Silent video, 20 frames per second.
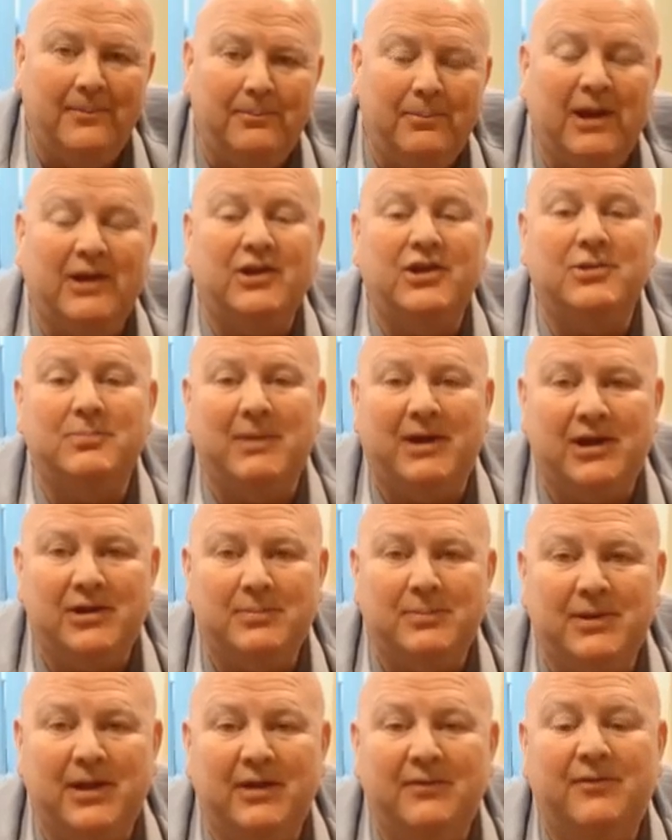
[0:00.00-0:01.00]
Practice
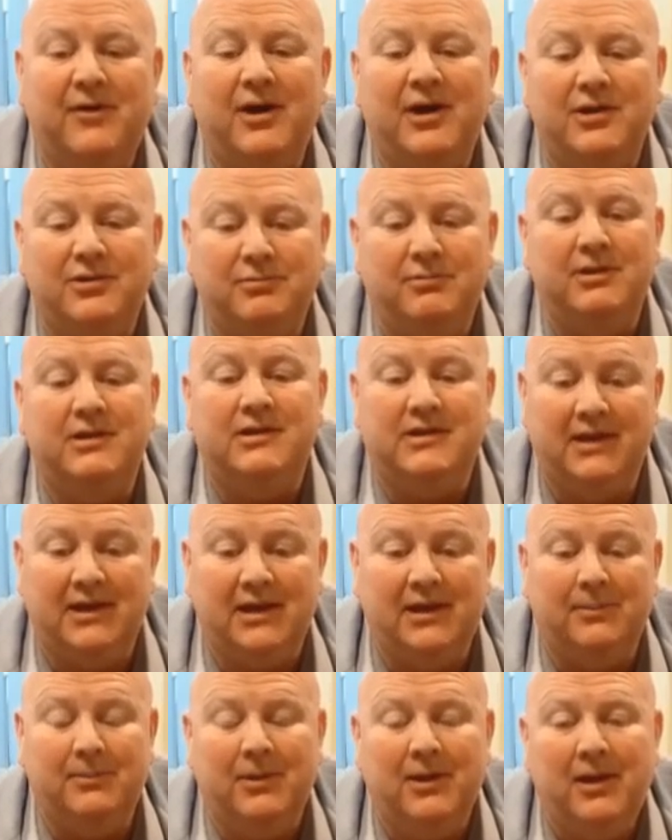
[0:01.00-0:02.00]
Management Advisory
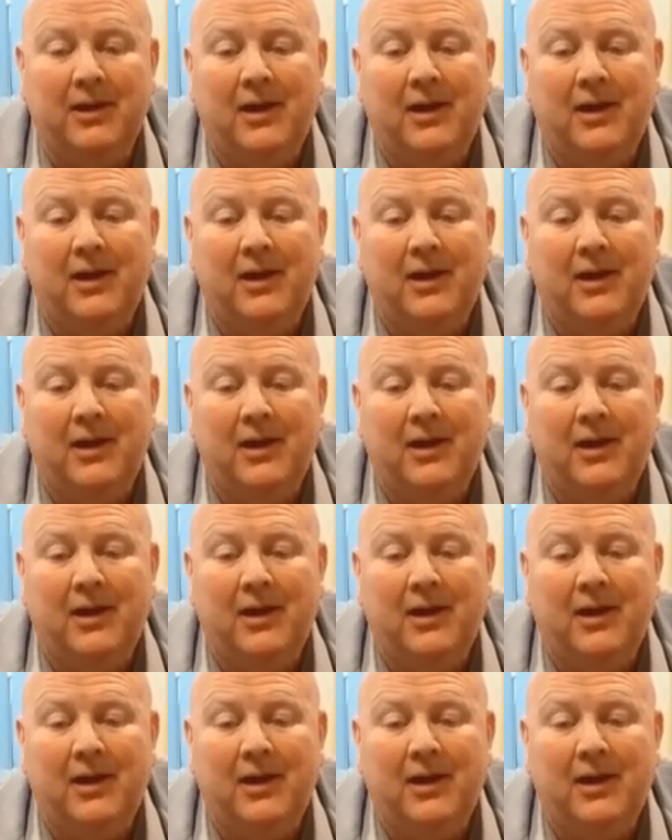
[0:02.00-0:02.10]
team.